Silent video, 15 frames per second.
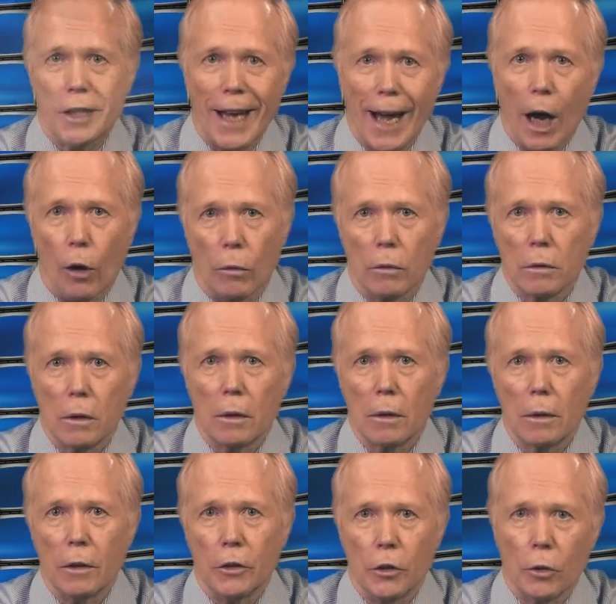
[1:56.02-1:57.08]
down,
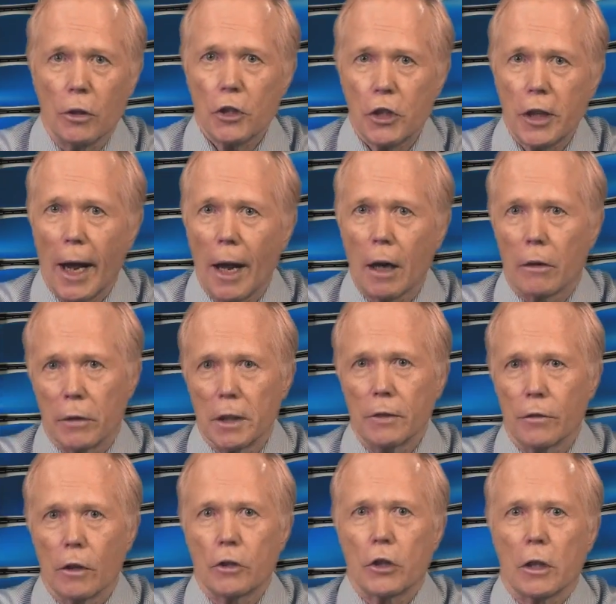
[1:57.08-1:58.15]
your salary
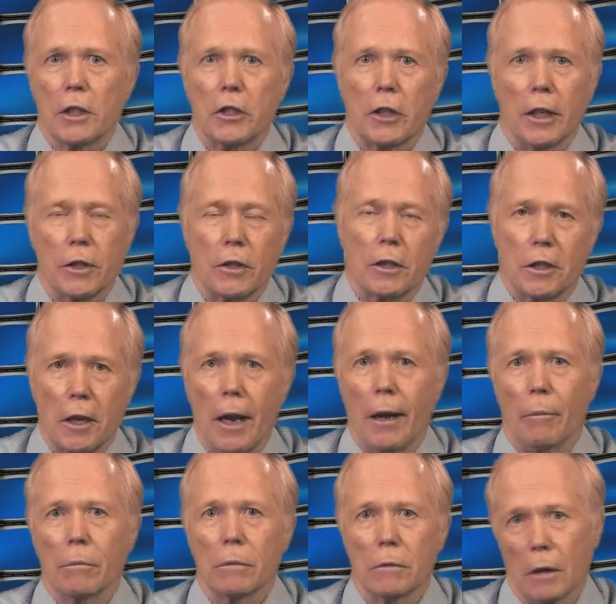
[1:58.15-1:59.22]
virtually stays the
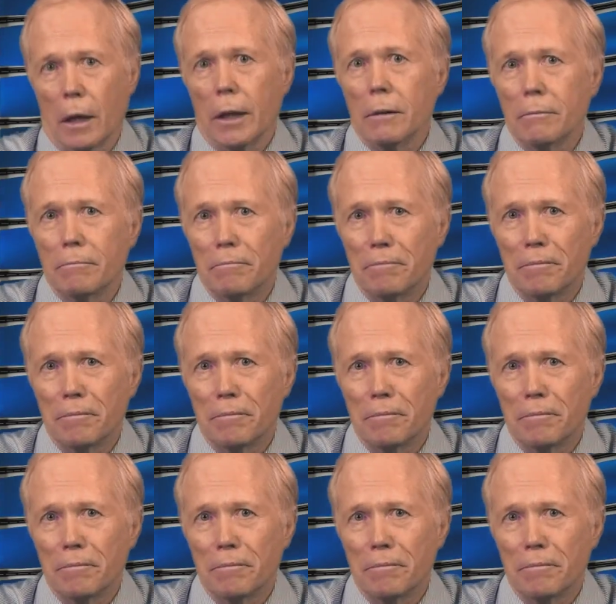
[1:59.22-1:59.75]
same, right?